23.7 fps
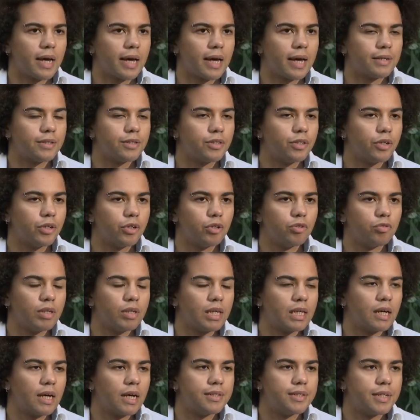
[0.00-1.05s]
I had no
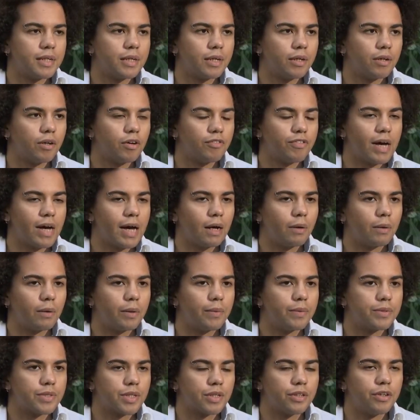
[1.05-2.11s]
real idea of how
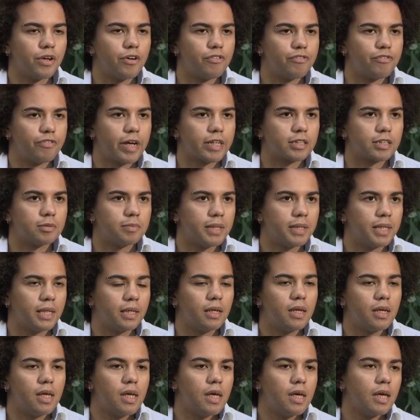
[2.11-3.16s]
it was going to affect
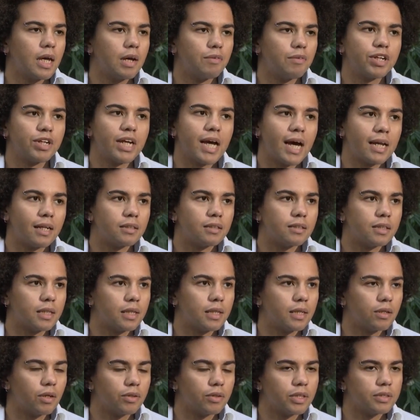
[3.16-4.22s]
me in
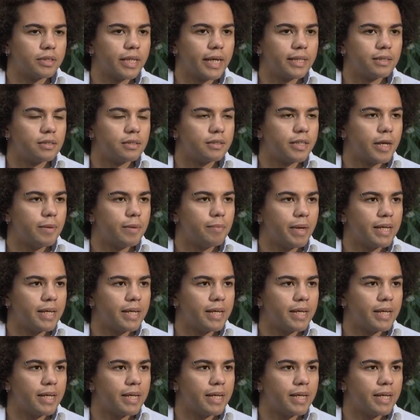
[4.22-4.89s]
reality on a day-to-day